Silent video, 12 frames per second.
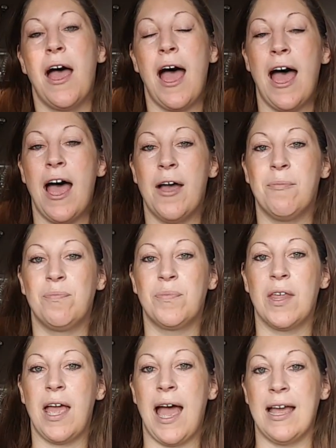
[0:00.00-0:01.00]
And
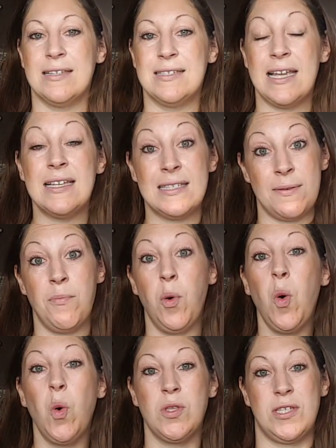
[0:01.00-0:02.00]
it's
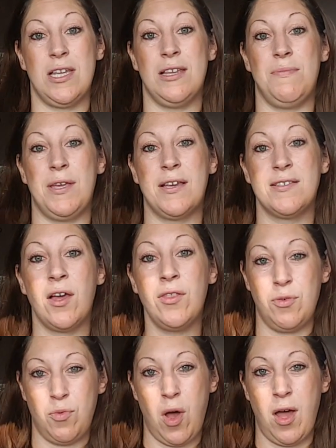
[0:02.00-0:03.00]
important, because
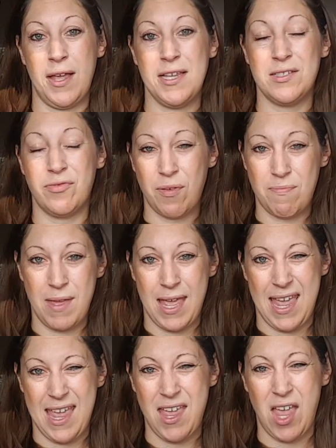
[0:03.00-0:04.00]
otherwise for
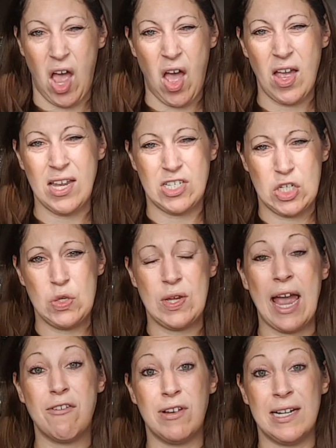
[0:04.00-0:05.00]
me, I do
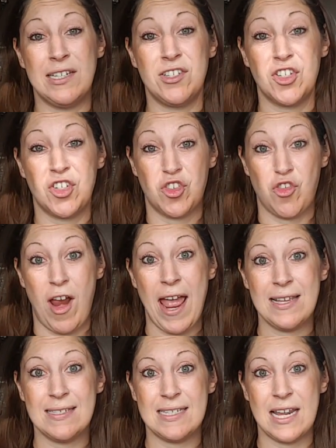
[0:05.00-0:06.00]
get really
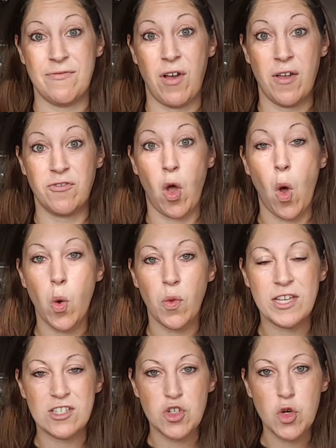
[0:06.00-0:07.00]
stressed if I've got all
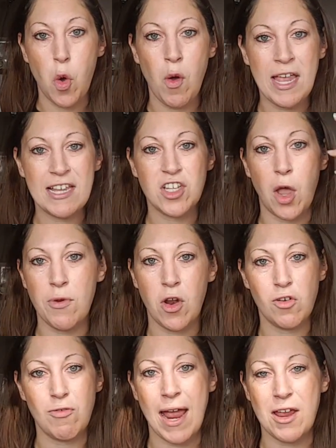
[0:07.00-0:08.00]
this noise going
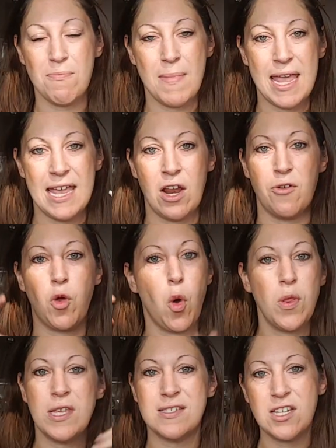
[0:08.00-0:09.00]
on around me and I've got
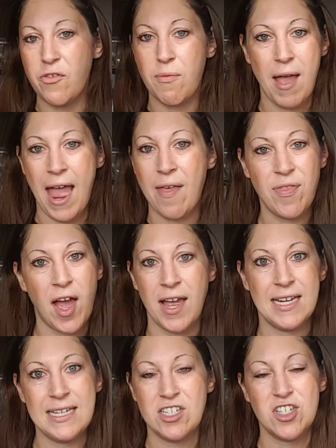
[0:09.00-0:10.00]
all this stuff in my head that I
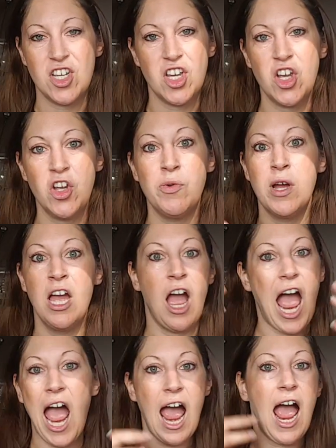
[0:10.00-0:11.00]
need to do,
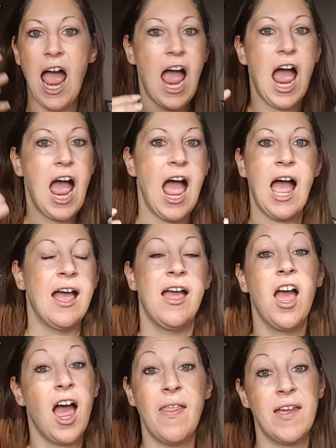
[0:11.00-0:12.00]

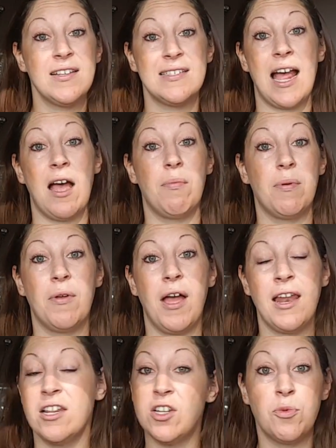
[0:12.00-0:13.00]
and then I snap,
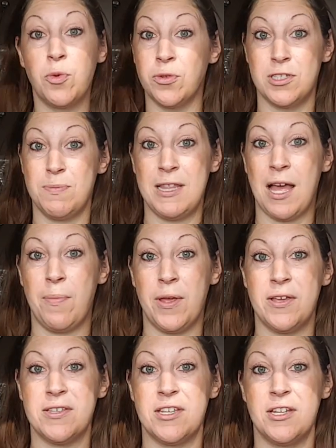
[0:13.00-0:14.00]
and I don't want to be that
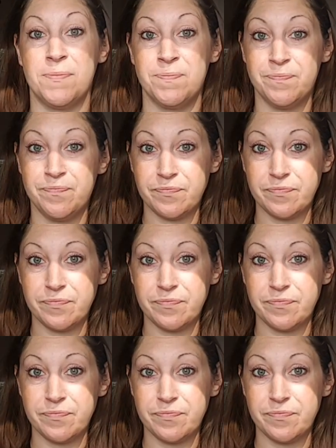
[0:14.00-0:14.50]
person.